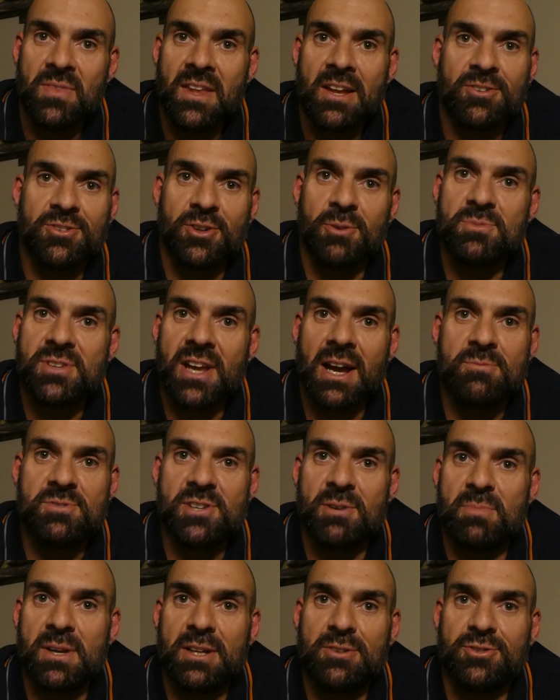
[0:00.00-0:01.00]
Sometimes
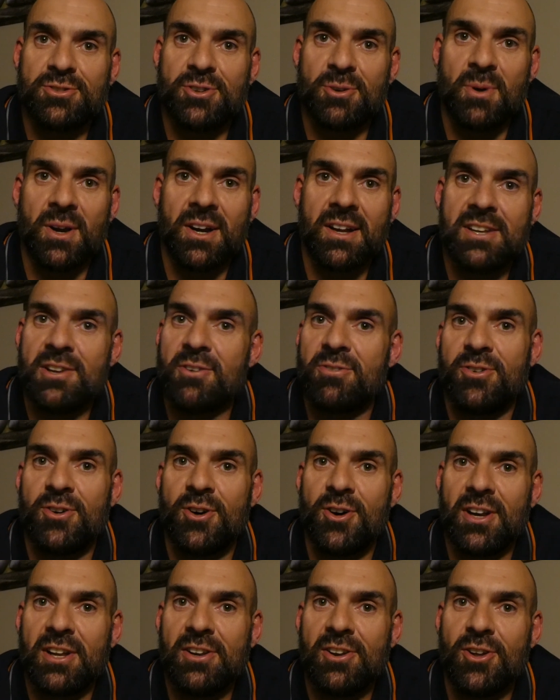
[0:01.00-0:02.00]
you meet someone and you
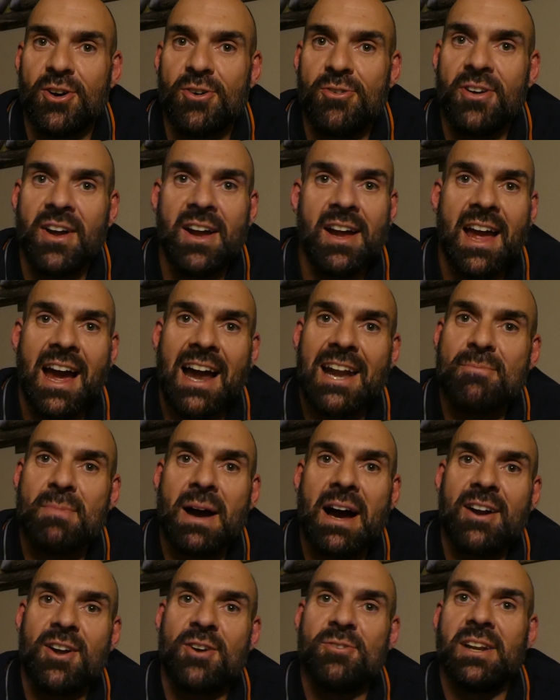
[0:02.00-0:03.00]
fall in love, and it
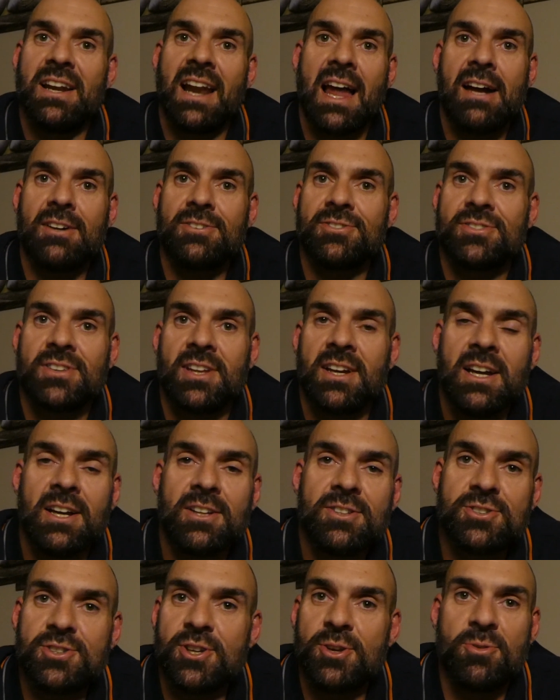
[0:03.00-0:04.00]
might only last
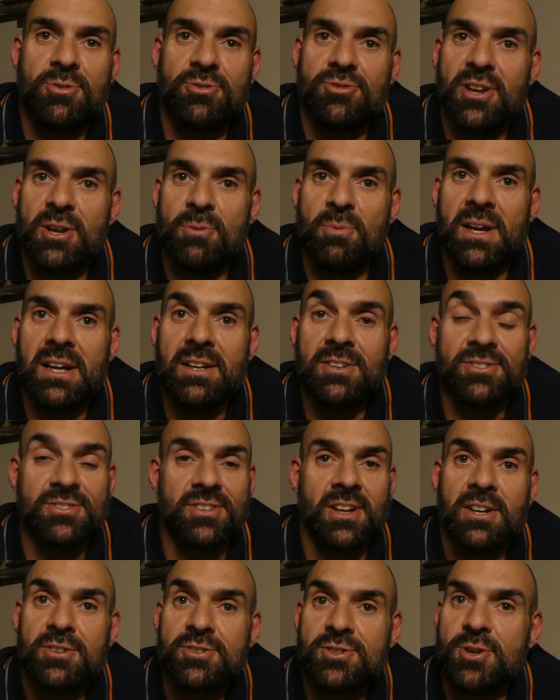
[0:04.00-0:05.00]
2-3 weeks,
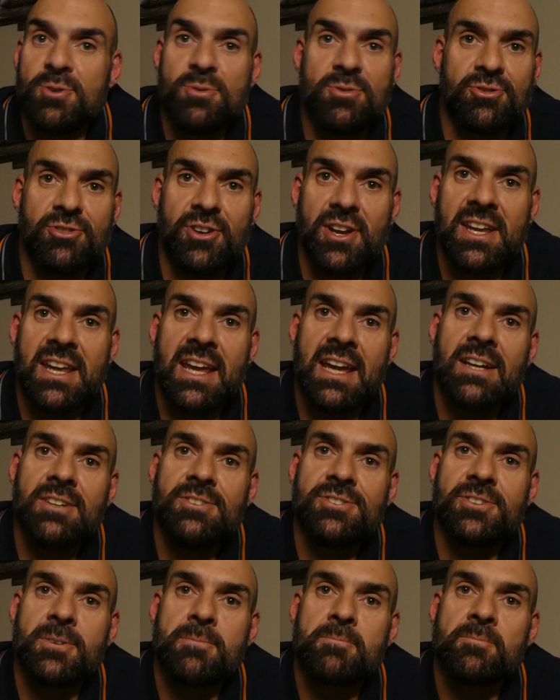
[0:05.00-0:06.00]
2-3
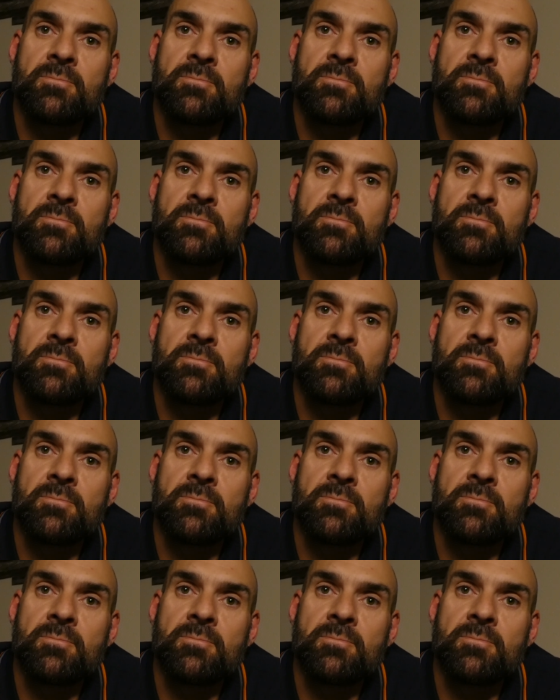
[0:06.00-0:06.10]
years.